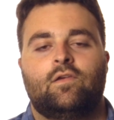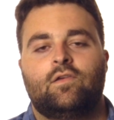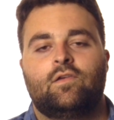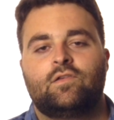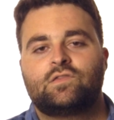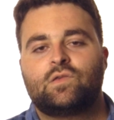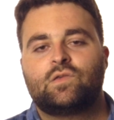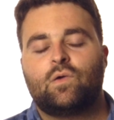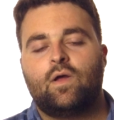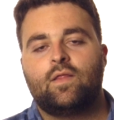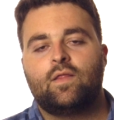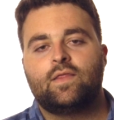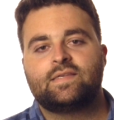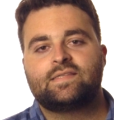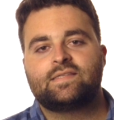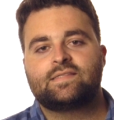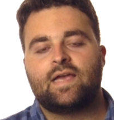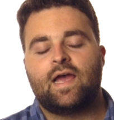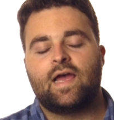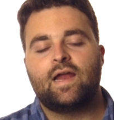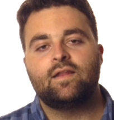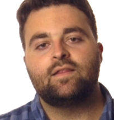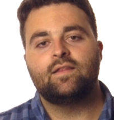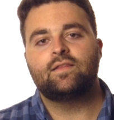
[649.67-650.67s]
So on the
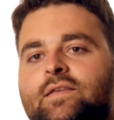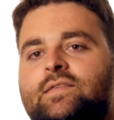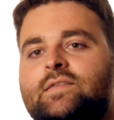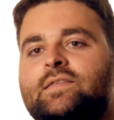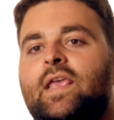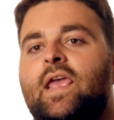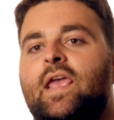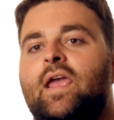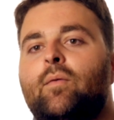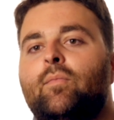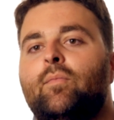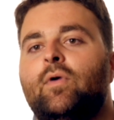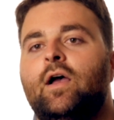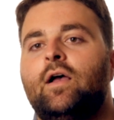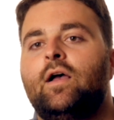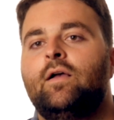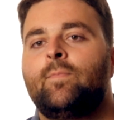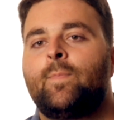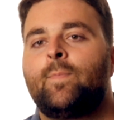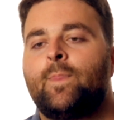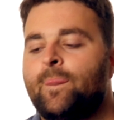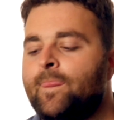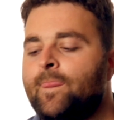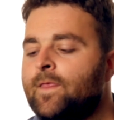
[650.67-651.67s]
side of this
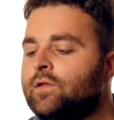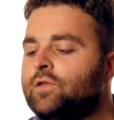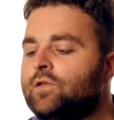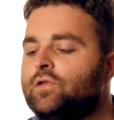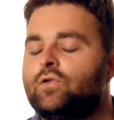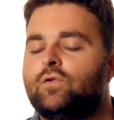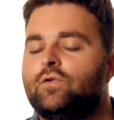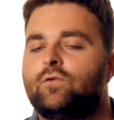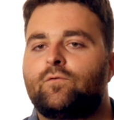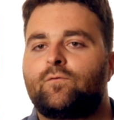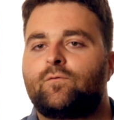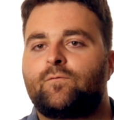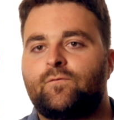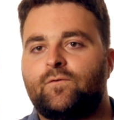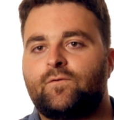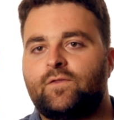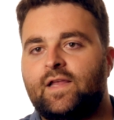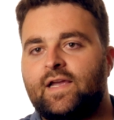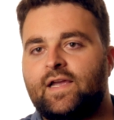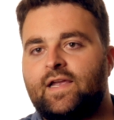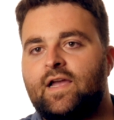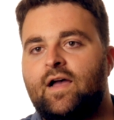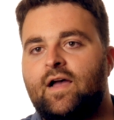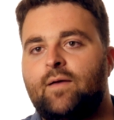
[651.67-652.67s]
camera, you
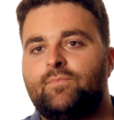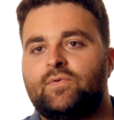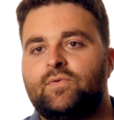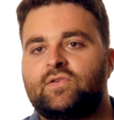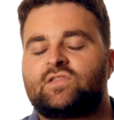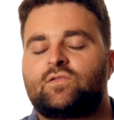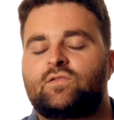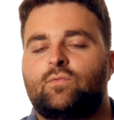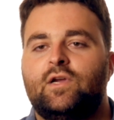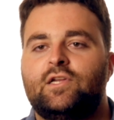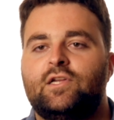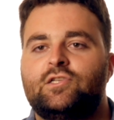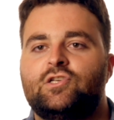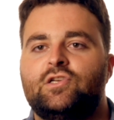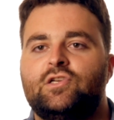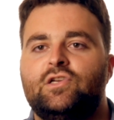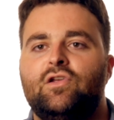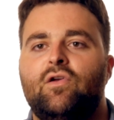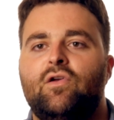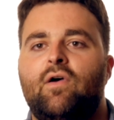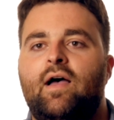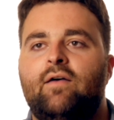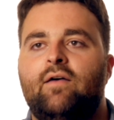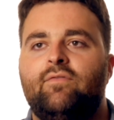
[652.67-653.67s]
flick up the switch and
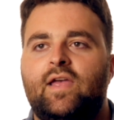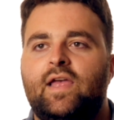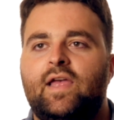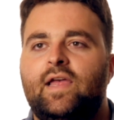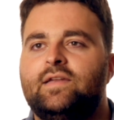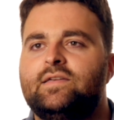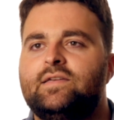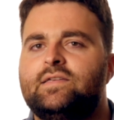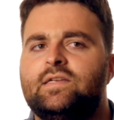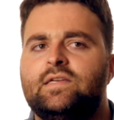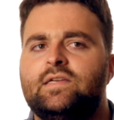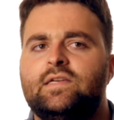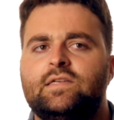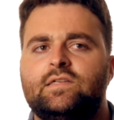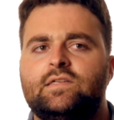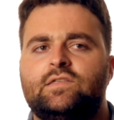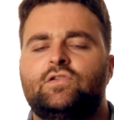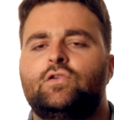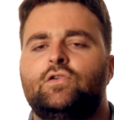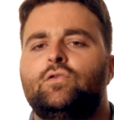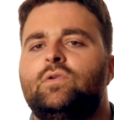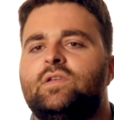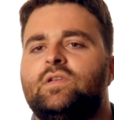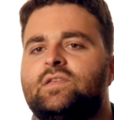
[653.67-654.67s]
you have ND
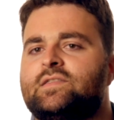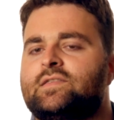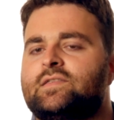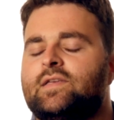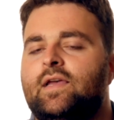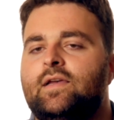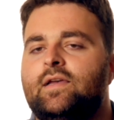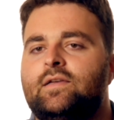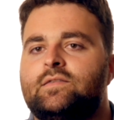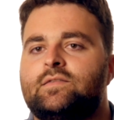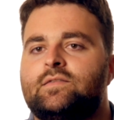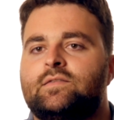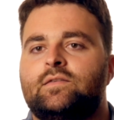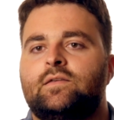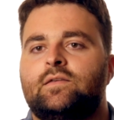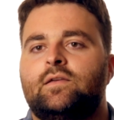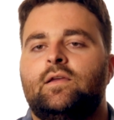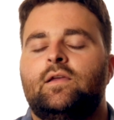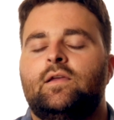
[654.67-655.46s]
2 to 6.